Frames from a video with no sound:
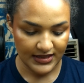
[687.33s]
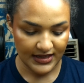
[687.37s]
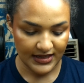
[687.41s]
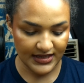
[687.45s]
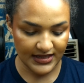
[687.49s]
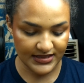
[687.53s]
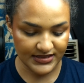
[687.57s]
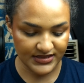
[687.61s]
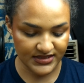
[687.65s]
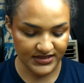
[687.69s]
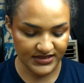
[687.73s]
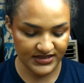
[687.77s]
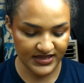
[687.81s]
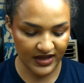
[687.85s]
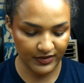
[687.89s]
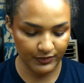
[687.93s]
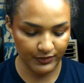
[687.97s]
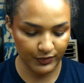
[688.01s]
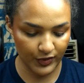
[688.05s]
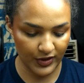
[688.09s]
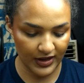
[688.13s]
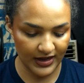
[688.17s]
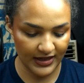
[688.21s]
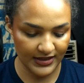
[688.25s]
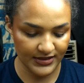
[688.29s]
It's the same
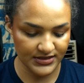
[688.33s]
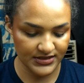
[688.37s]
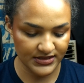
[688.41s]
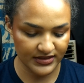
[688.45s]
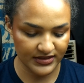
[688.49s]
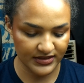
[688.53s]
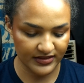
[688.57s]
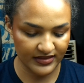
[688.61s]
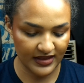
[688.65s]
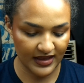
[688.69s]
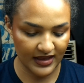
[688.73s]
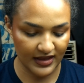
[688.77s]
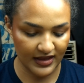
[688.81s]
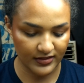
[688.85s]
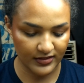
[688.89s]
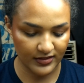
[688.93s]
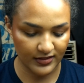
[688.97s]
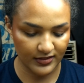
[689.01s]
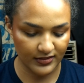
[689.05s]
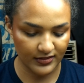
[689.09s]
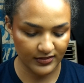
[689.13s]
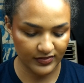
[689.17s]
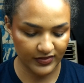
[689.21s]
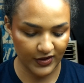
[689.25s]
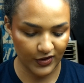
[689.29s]
brand that
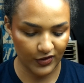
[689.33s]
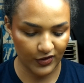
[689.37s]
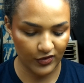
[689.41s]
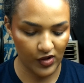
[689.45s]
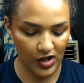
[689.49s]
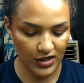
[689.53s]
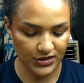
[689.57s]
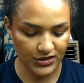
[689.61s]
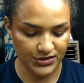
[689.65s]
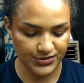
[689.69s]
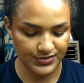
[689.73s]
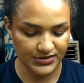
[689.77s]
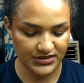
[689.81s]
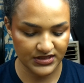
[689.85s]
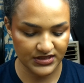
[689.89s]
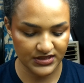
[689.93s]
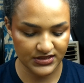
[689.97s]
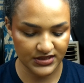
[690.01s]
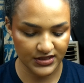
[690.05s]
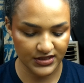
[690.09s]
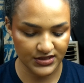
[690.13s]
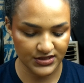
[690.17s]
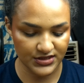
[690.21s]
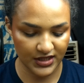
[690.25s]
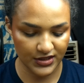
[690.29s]
their gloss was
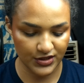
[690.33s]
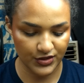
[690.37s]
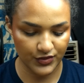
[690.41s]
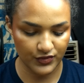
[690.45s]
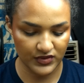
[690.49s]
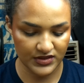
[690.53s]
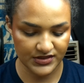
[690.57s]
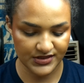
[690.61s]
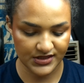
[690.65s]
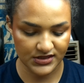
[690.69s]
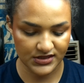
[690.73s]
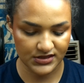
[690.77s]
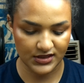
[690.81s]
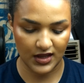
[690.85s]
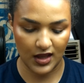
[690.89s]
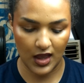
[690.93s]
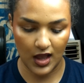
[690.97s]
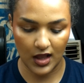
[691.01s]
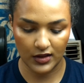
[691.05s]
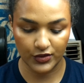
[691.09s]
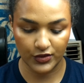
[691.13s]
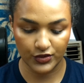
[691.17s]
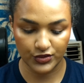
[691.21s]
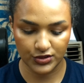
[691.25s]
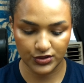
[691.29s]
discontinued. This is a
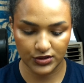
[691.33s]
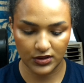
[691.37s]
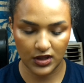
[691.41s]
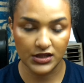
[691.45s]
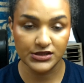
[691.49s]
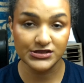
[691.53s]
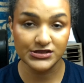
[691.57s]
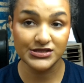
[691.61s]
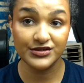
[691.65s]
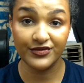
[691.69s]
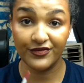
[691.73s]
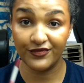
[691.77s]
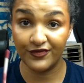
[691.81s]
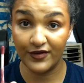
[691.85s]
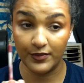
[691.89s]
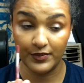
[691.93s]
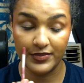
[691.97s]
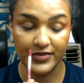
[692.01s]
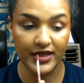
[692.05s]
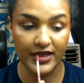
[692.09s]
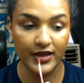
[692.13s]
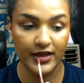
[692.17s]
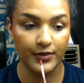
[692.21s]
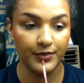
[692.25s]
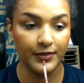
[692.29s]
colored gloss from
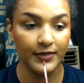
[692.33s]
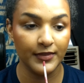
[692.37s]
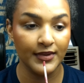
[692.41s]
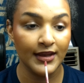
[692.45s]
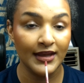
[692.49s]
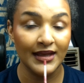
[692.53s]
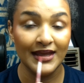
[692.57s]
them.